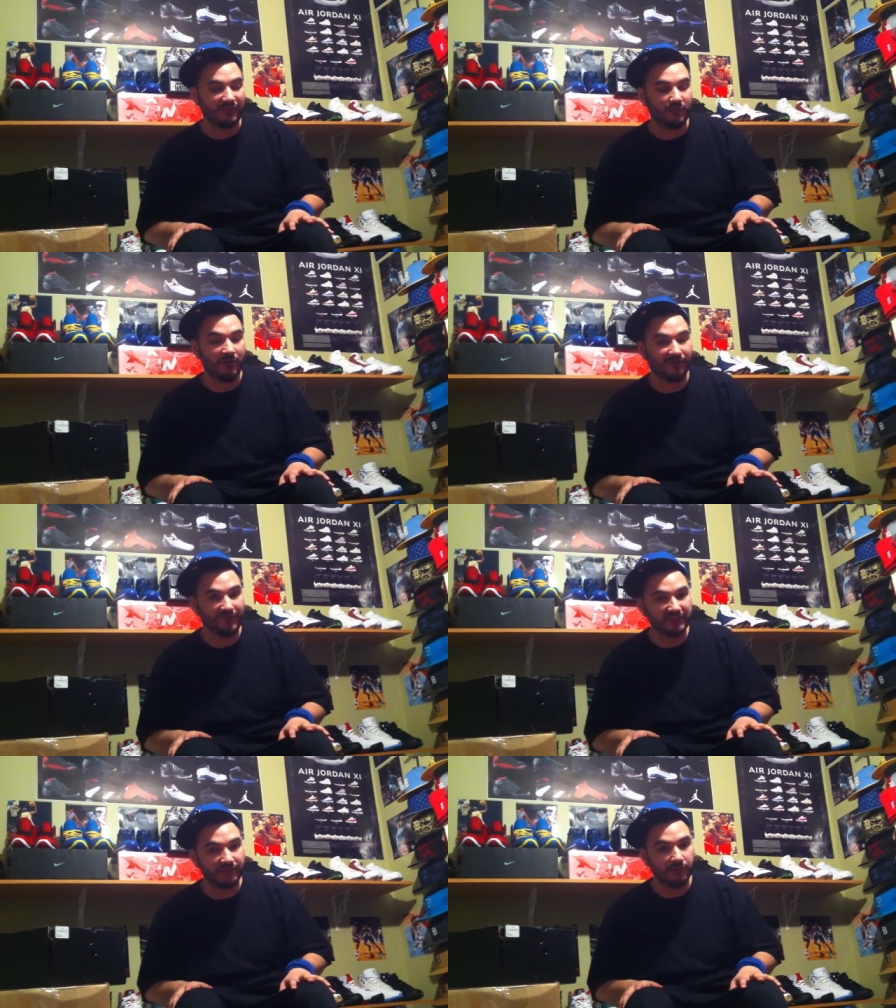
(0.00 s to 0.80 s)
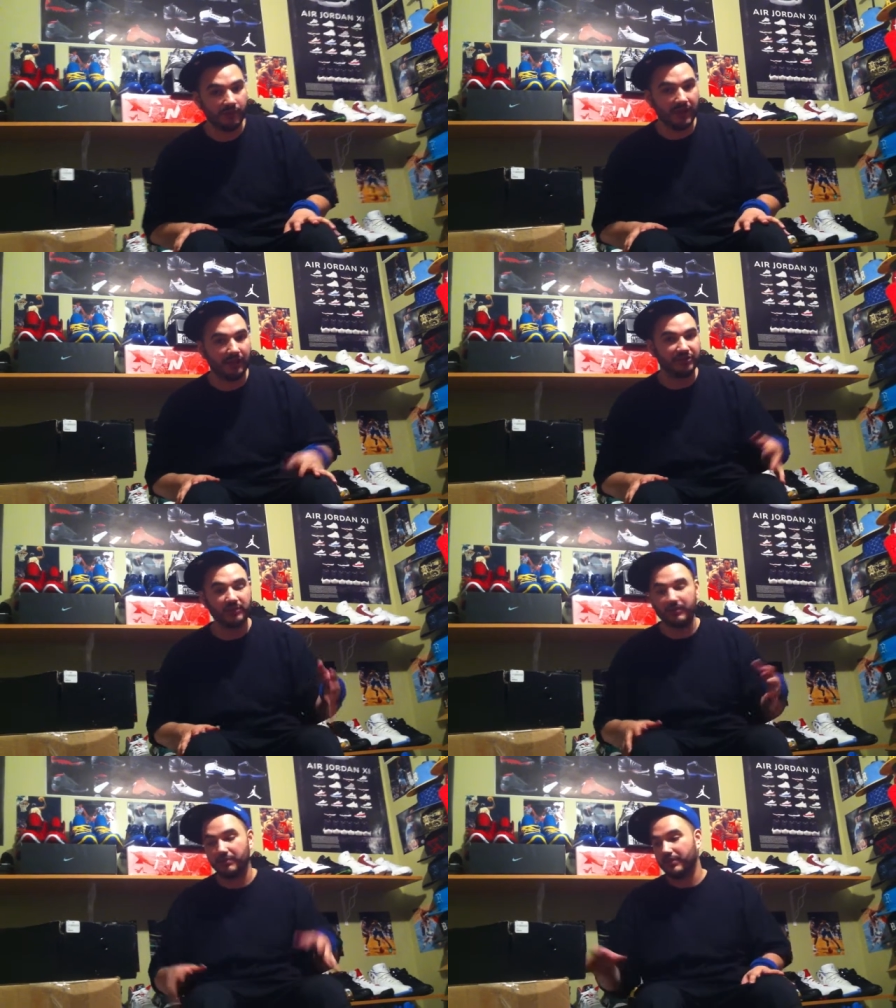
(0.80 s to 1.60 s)
if you want flints for $200
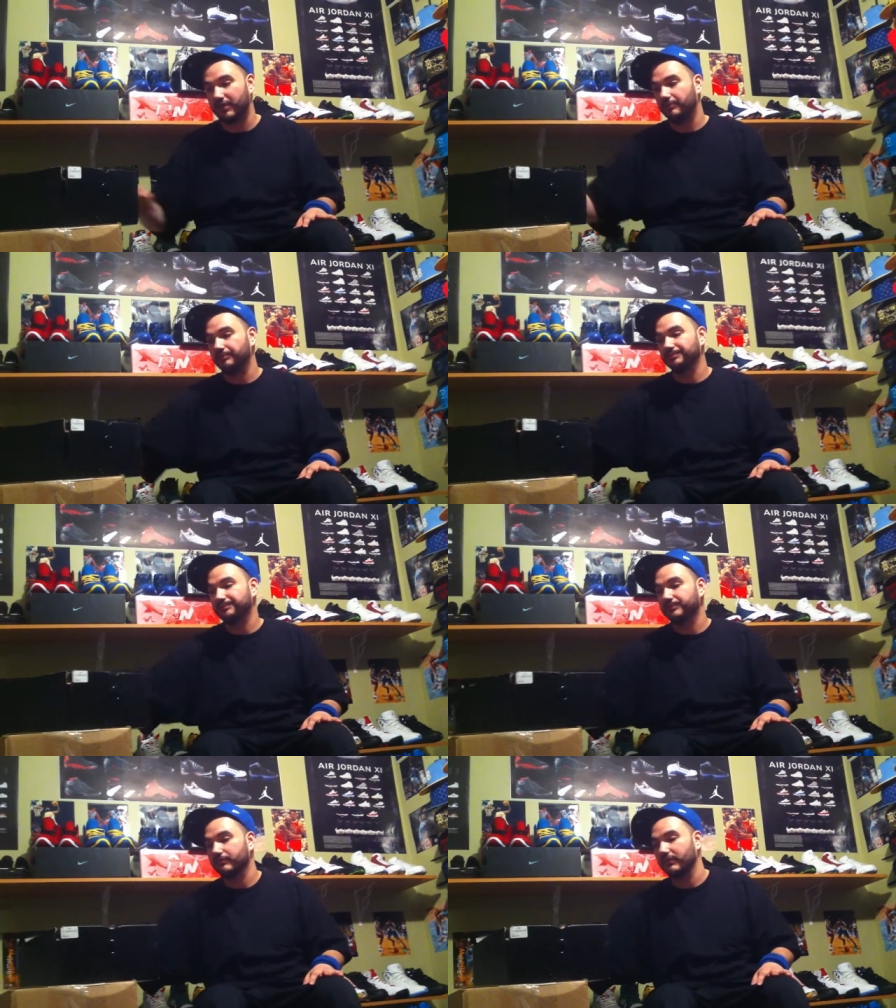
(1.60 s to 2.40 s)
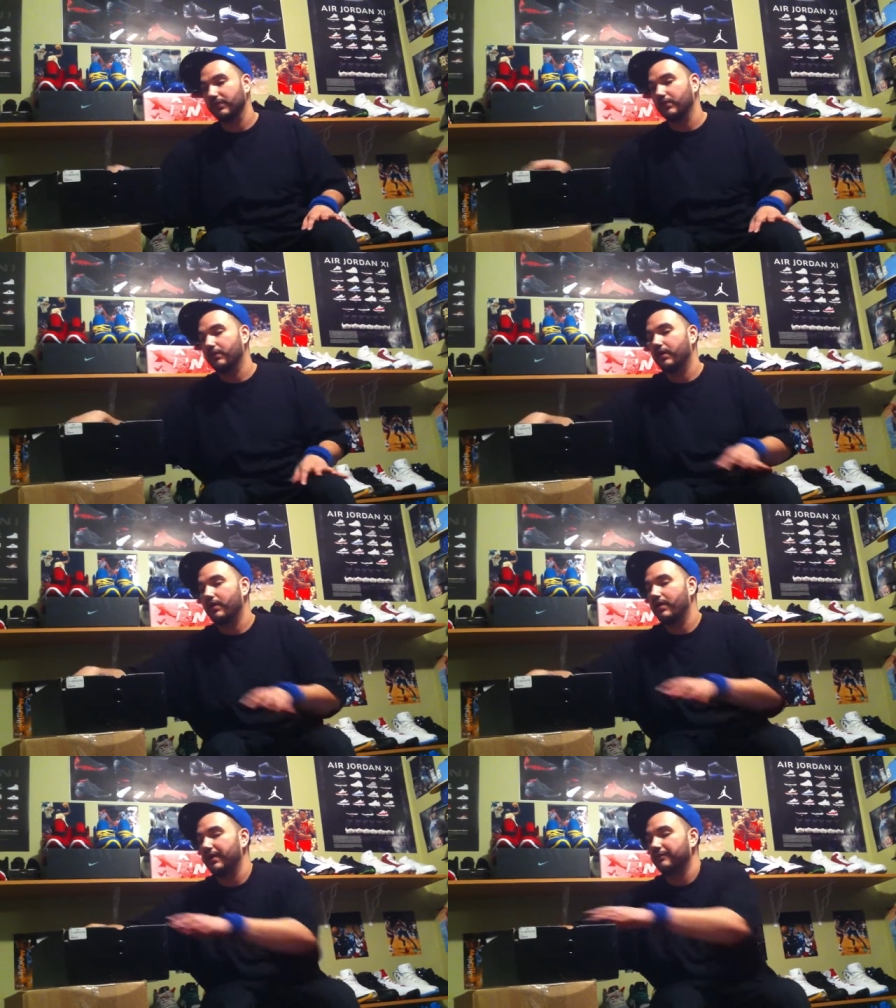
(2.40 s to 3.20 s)
ship, hit me up.
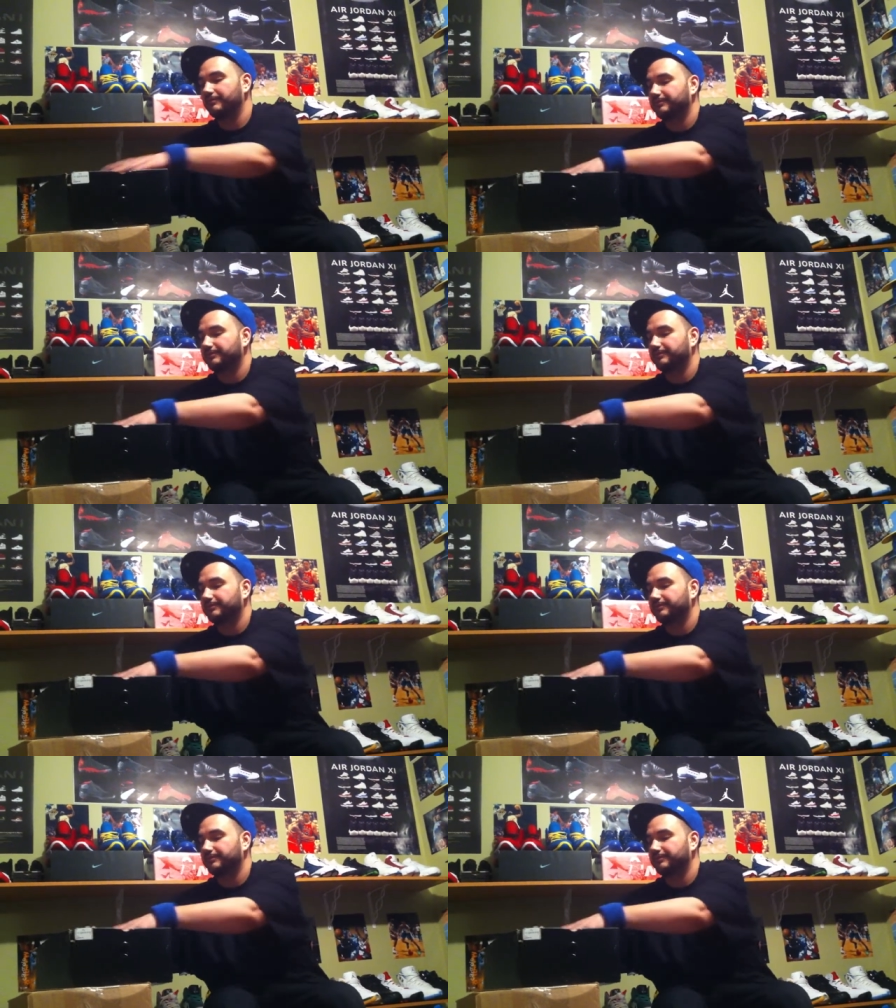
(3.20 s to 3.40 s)
All right.